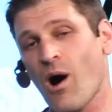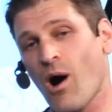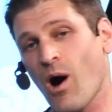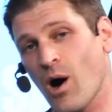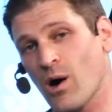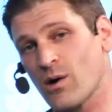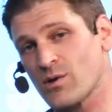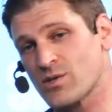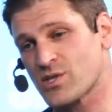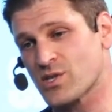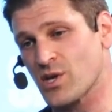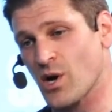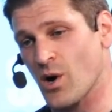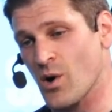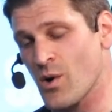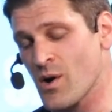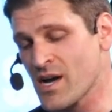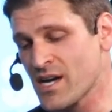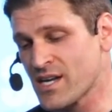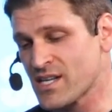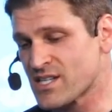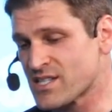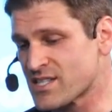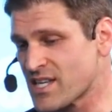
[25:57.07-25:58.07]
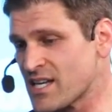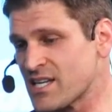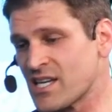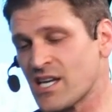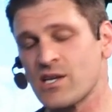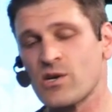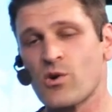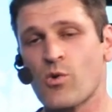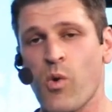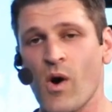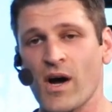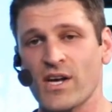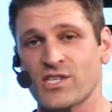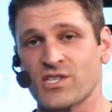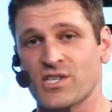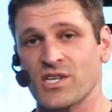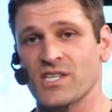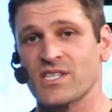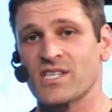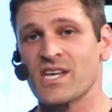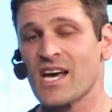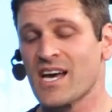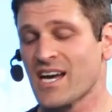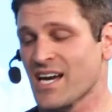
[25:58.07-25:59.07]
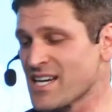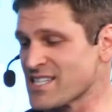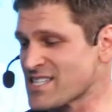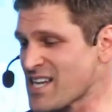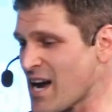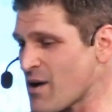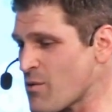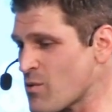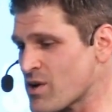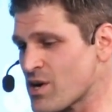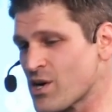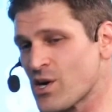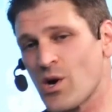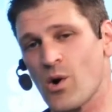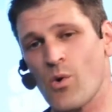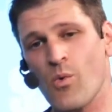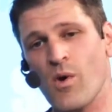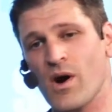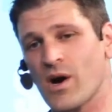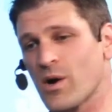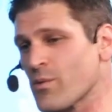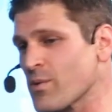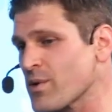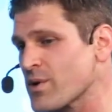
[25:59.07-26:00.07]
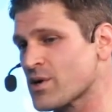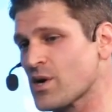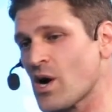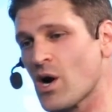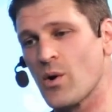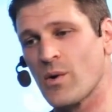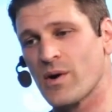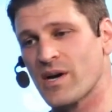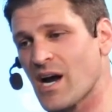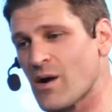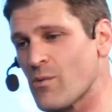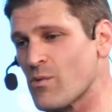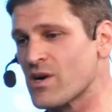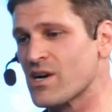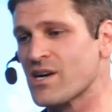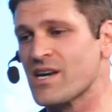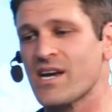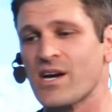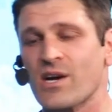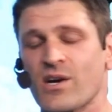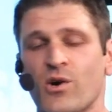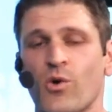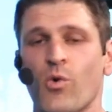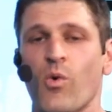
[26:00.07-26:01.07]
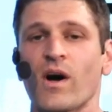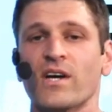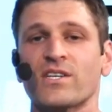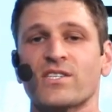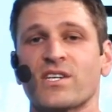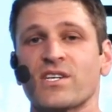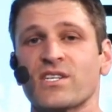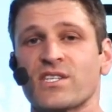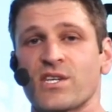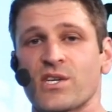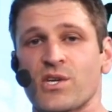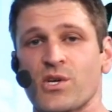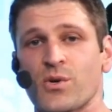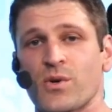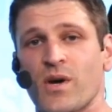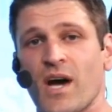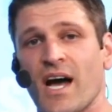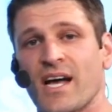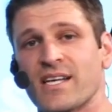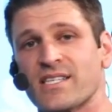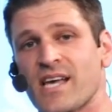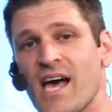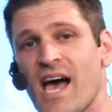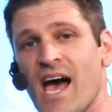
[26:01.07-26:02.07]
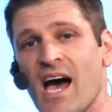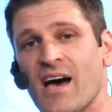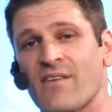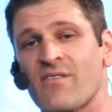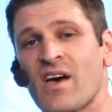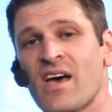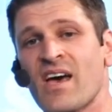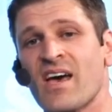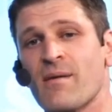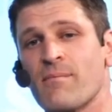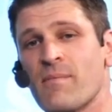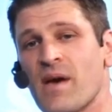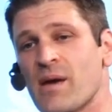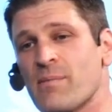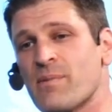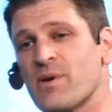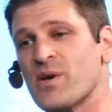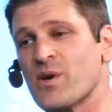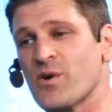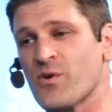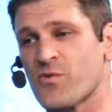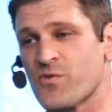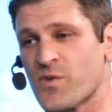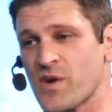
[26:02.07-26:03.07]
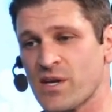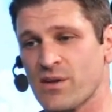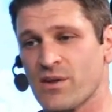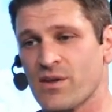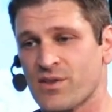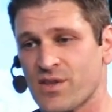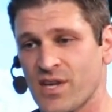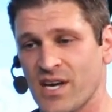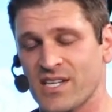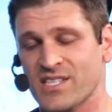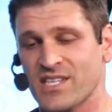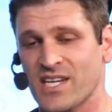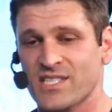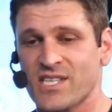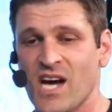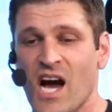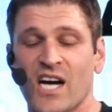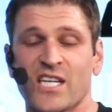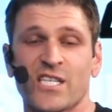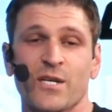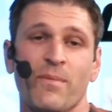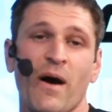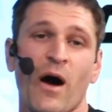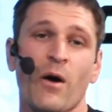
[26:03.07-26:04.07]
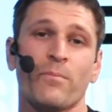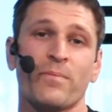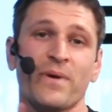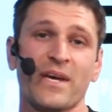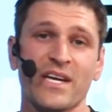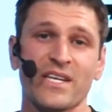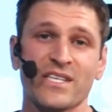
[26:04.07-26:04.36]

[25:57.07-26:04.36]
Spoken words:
Also, send in questions because I want to know where we're going. I want to hear questions that you guys have. Maybe you're feeling things. I talked about being